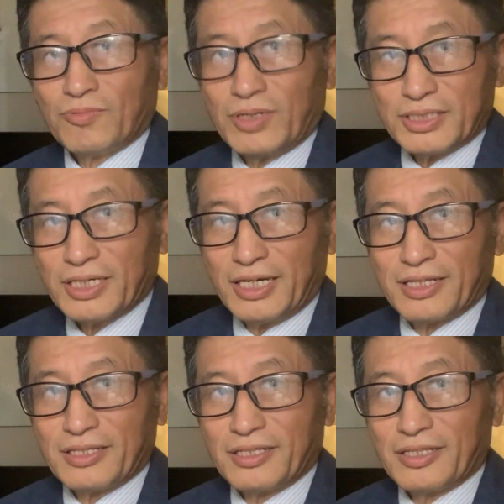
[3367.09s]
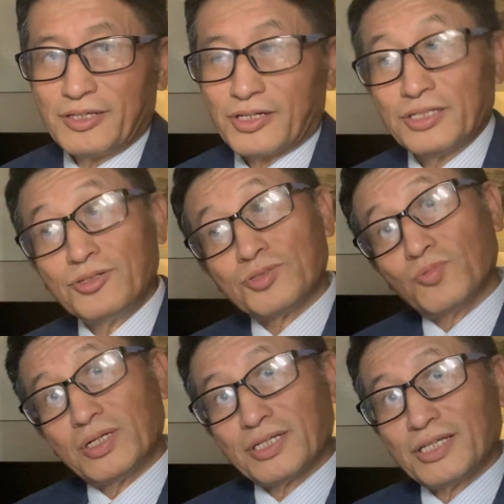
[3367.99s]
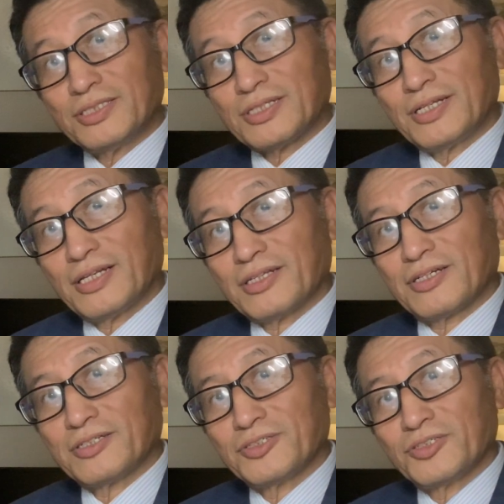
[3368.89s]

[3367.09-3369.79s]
Once again, you can use one against another.